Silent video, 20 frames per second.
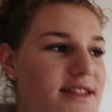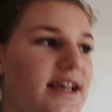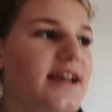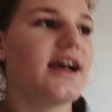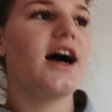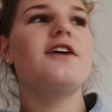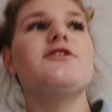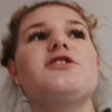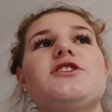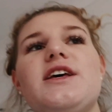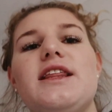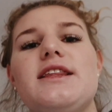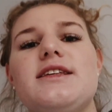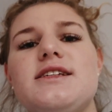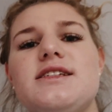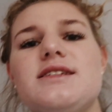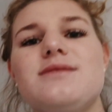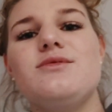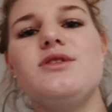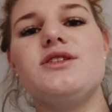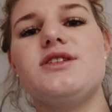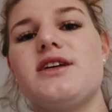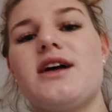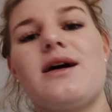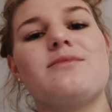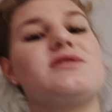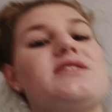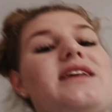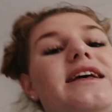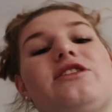See, after listening to music,
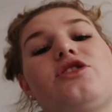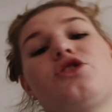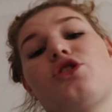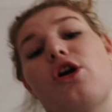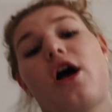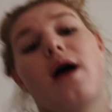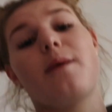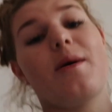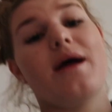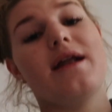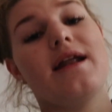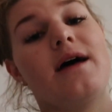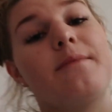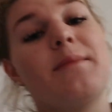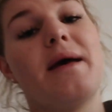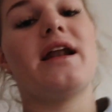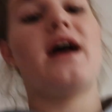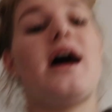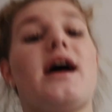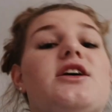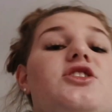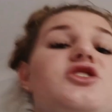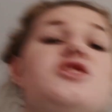I'm just like so hyped right now, man. I